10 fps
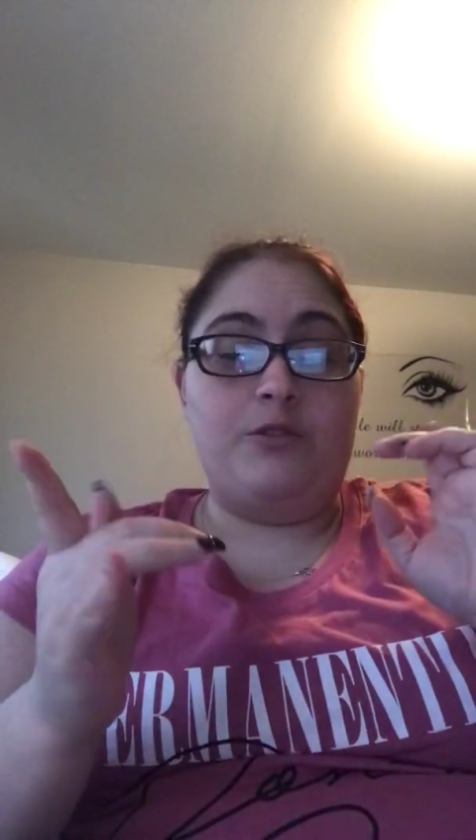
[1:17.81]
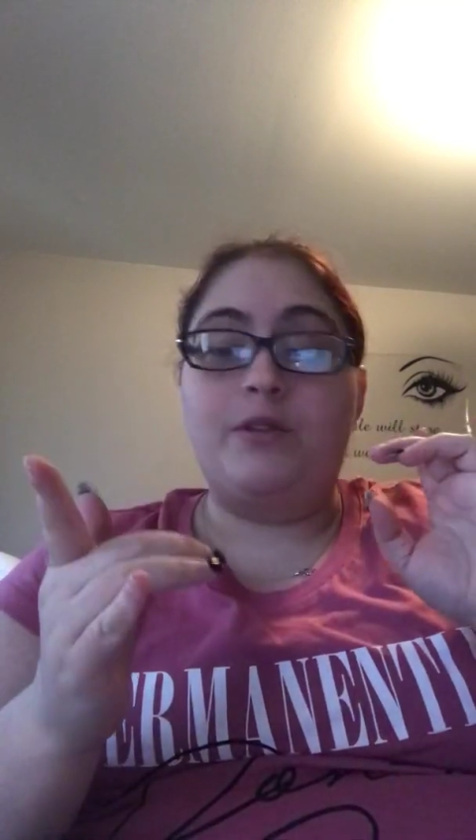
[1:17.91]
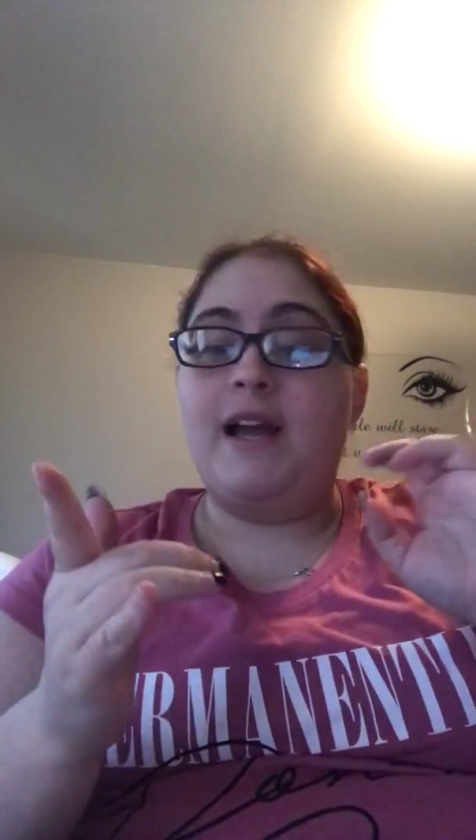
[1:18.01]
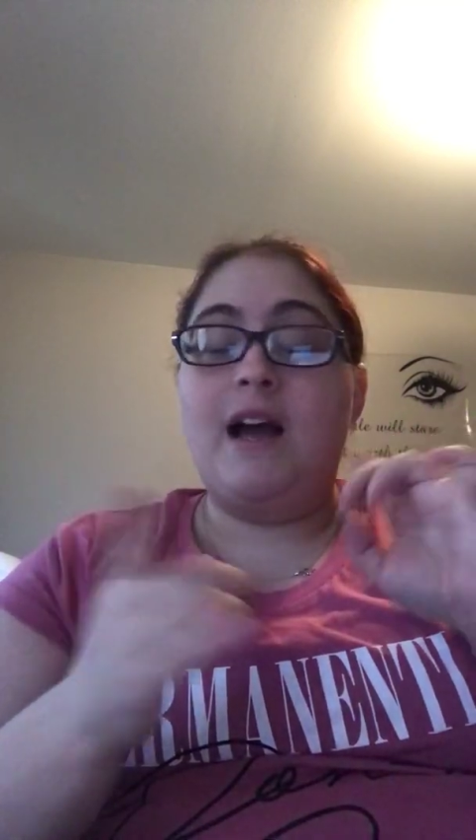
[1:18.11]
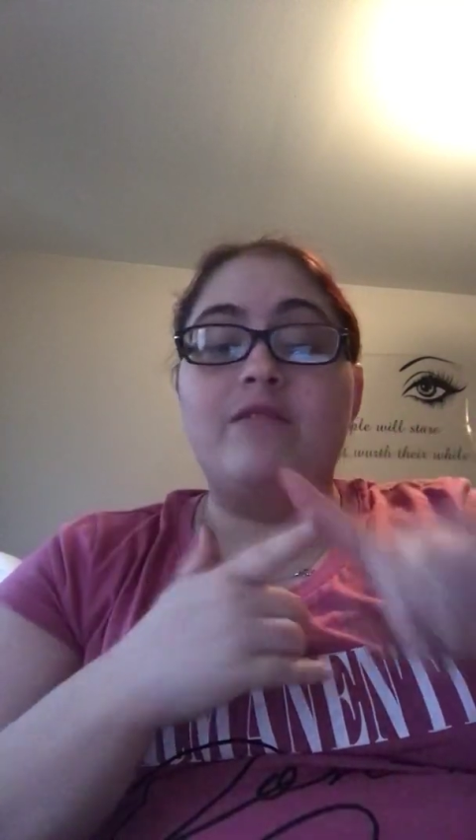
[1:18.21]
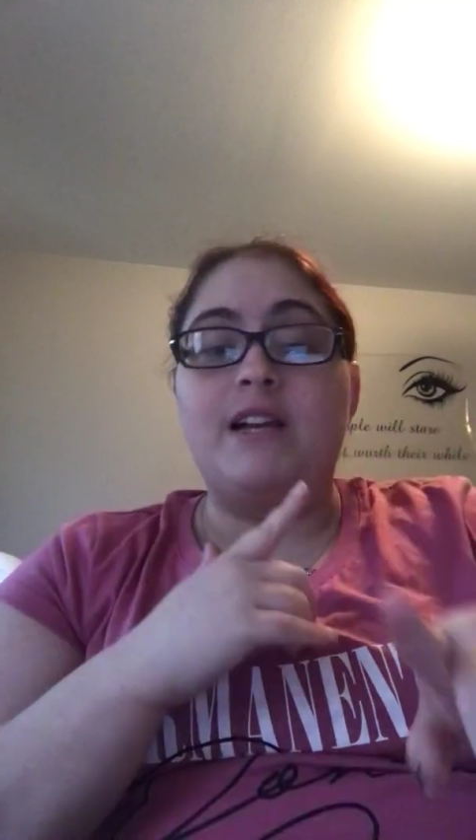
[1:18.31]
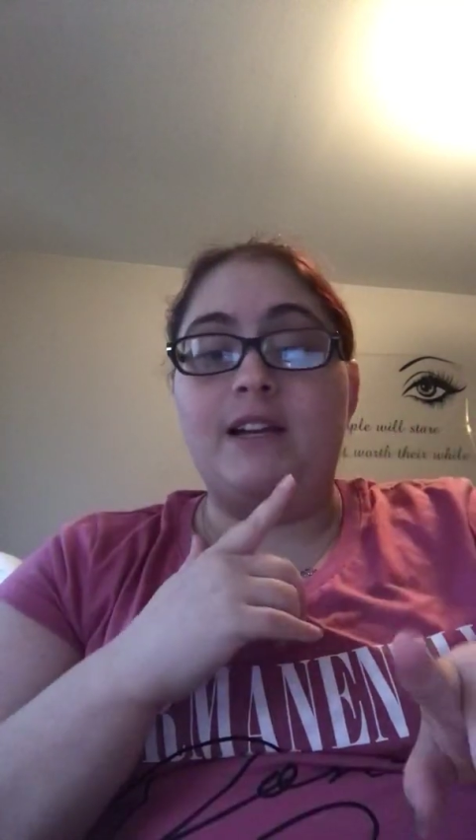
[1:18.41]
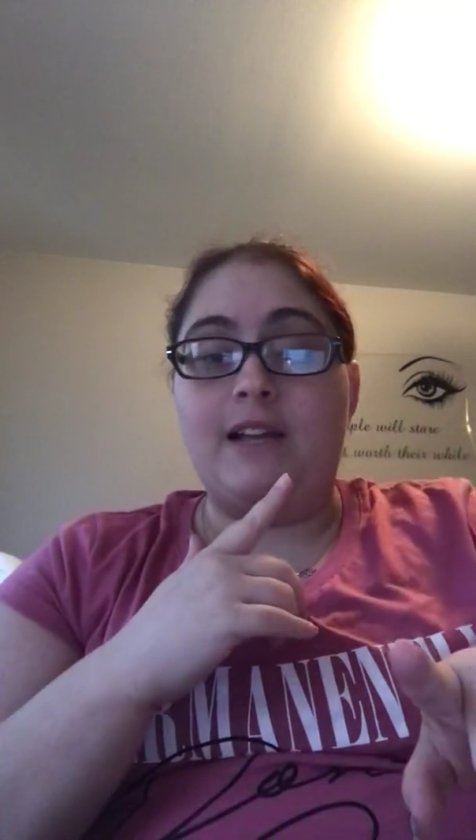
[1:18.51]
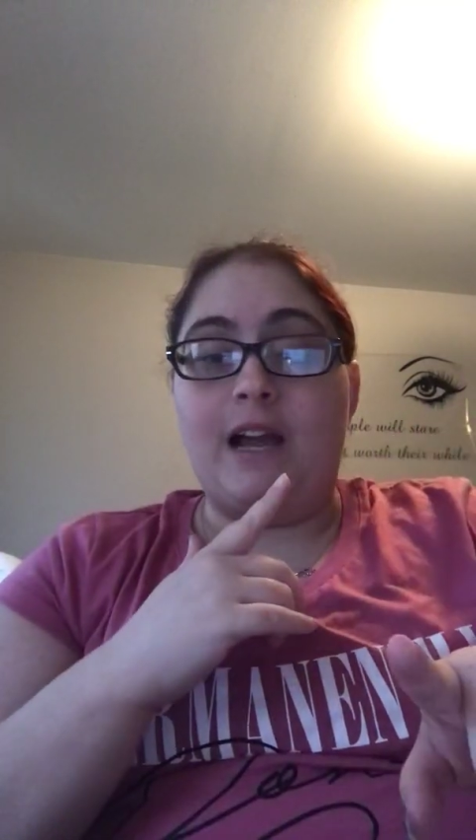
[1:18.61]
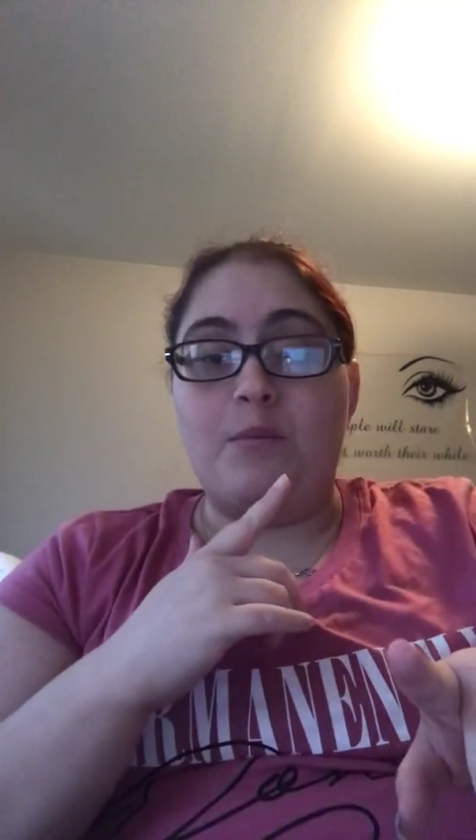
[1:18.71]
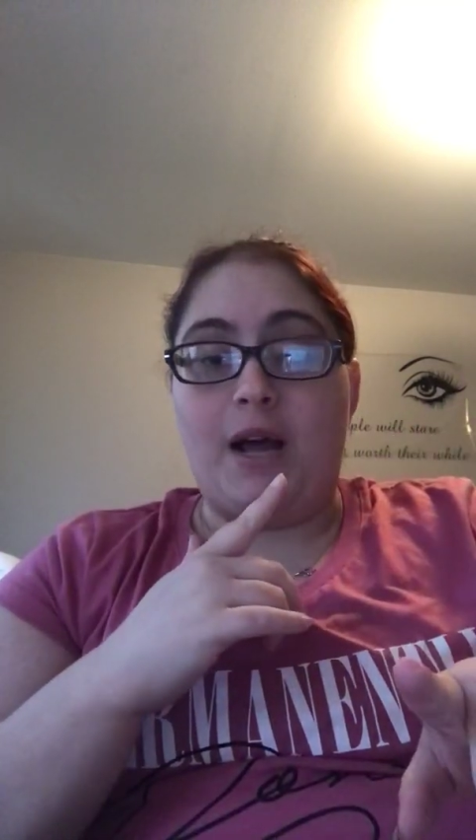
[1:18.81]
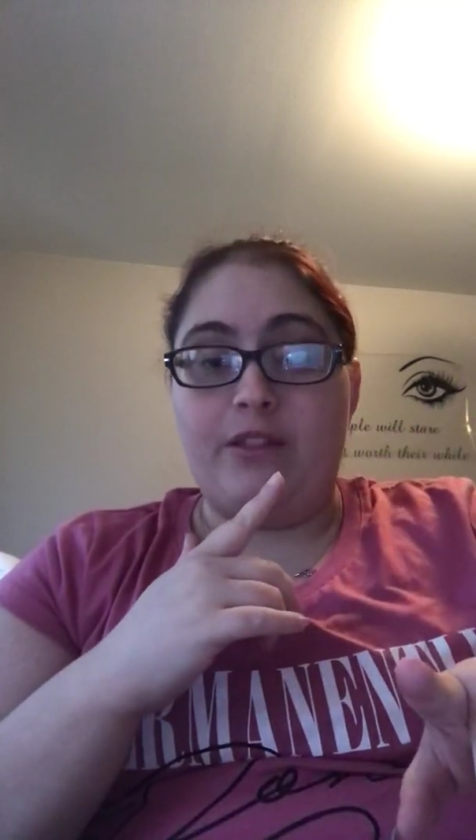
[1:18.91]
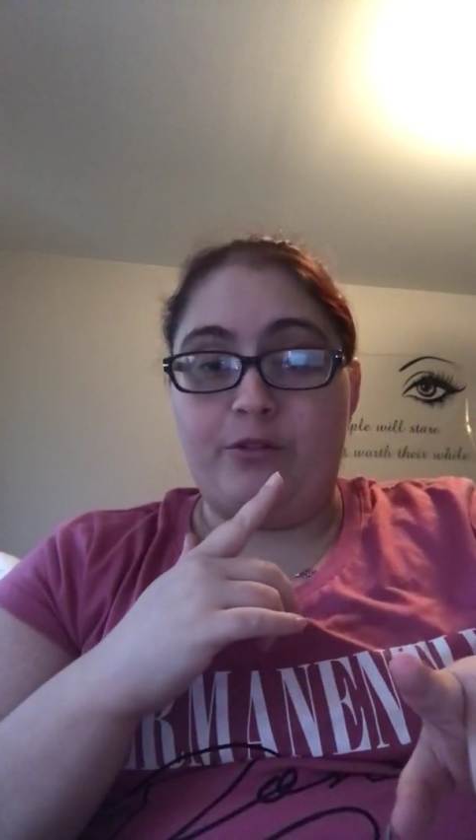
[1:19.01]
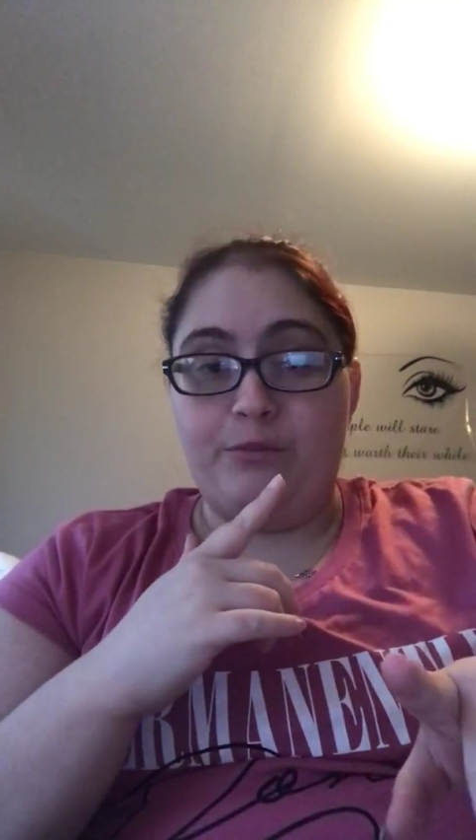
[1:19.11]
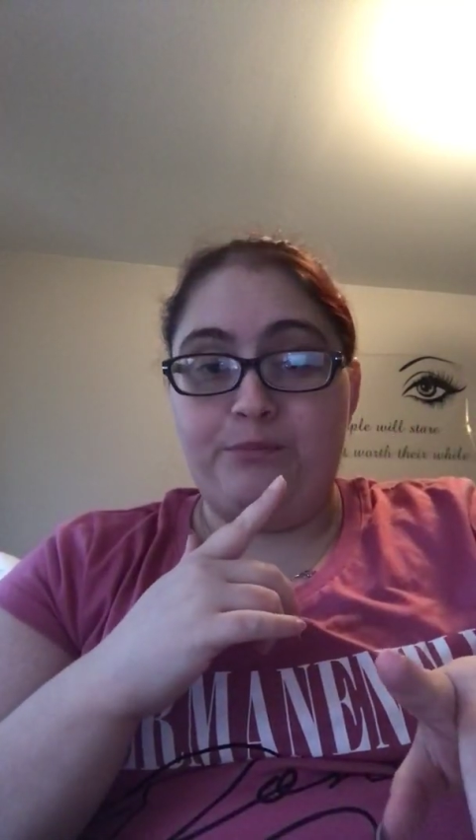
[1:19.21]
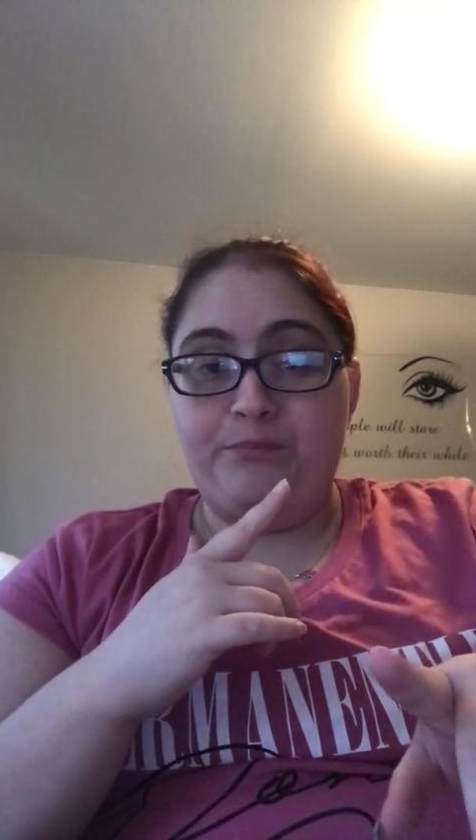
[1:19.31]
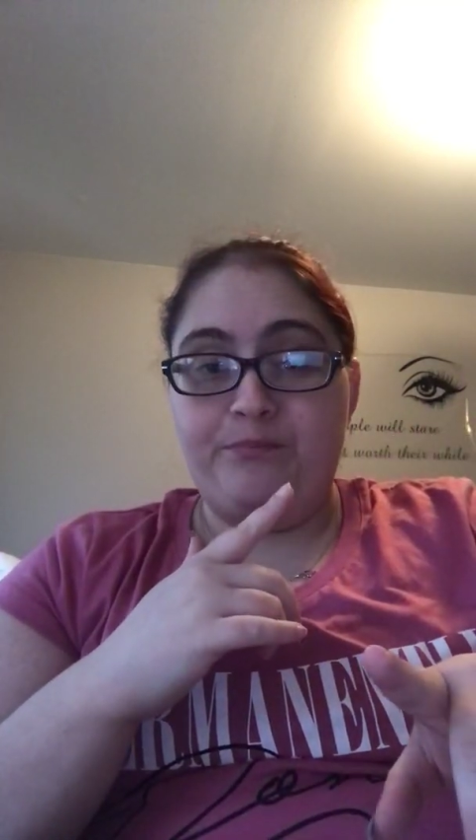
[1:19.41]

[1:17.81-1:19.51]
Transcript: do they have a handicap bathroom?